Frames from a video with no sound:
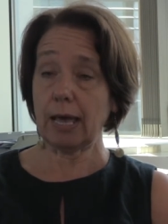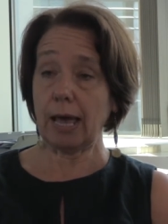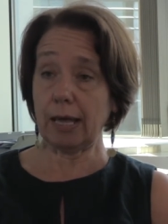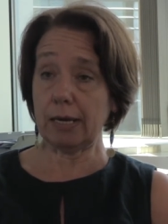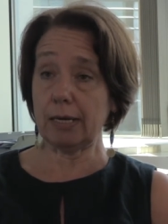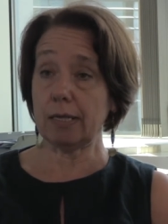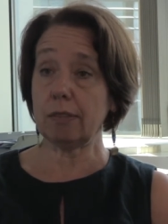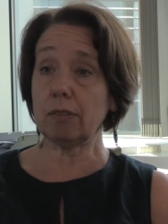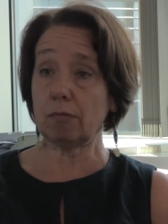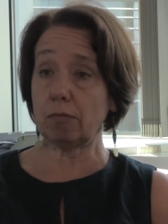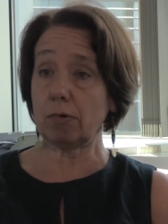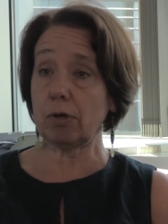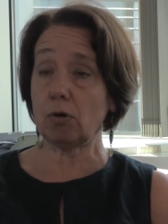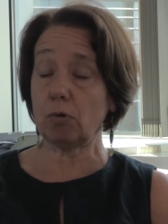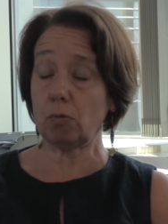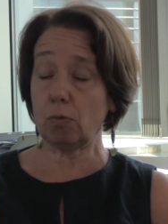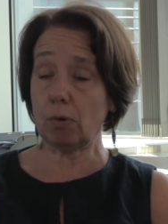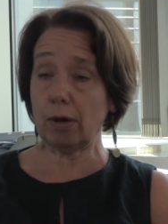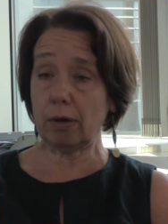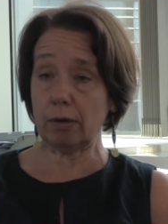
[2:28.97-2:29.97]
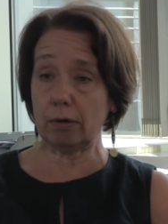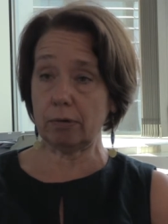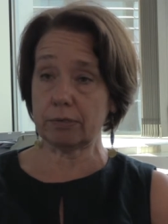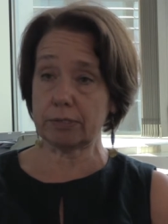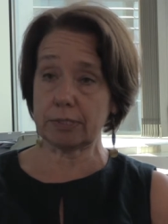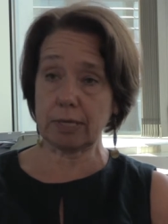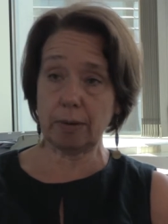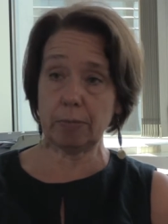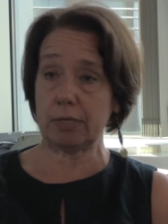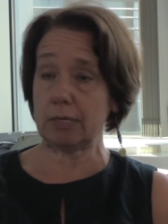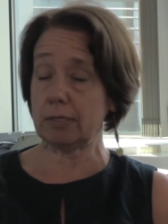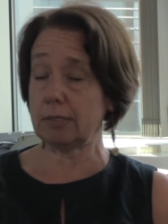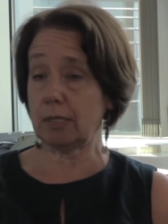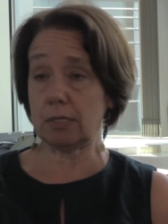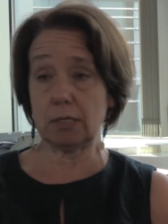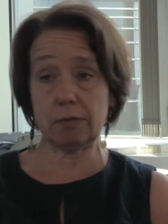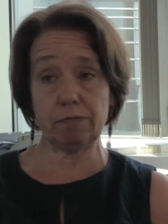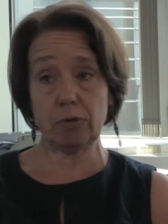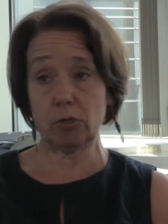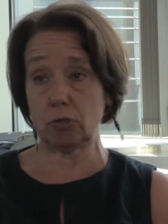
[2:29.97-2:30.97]
And in the real world, some of these
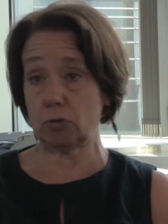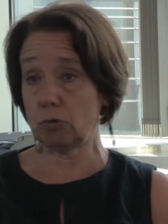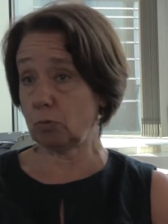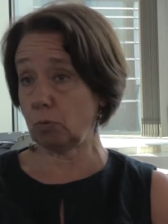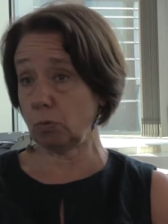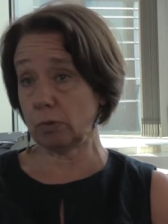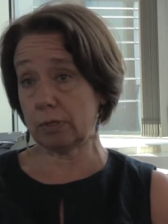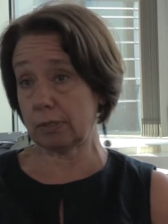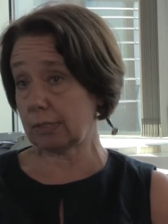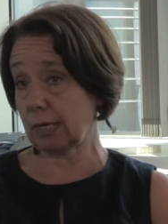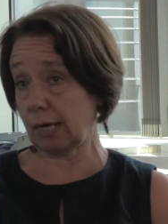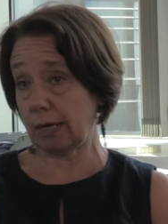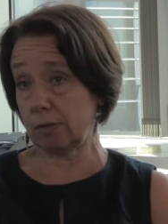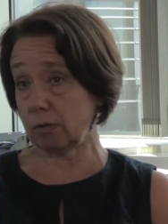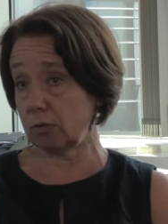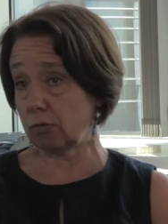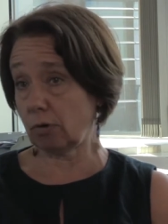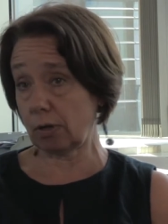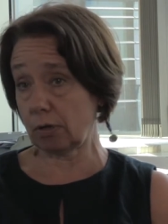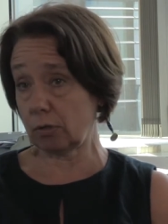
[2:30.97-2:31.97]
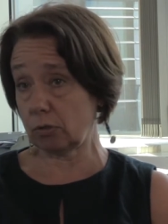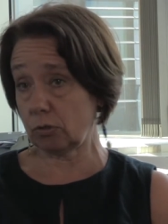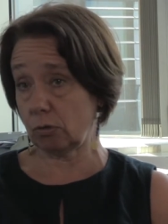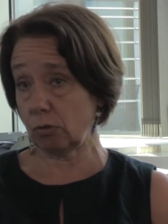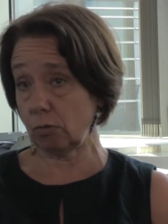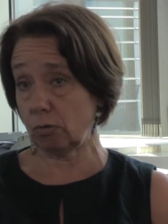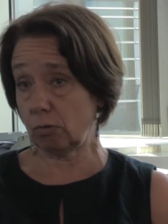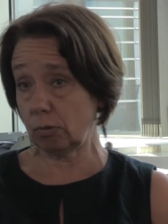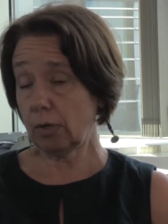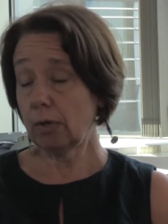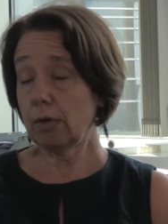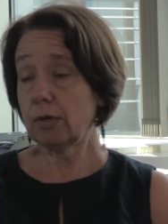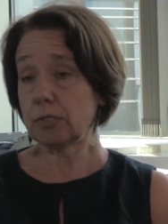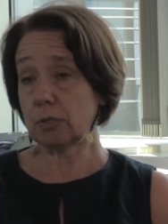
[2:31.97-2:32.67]
individuals wouldn't take the drug at all.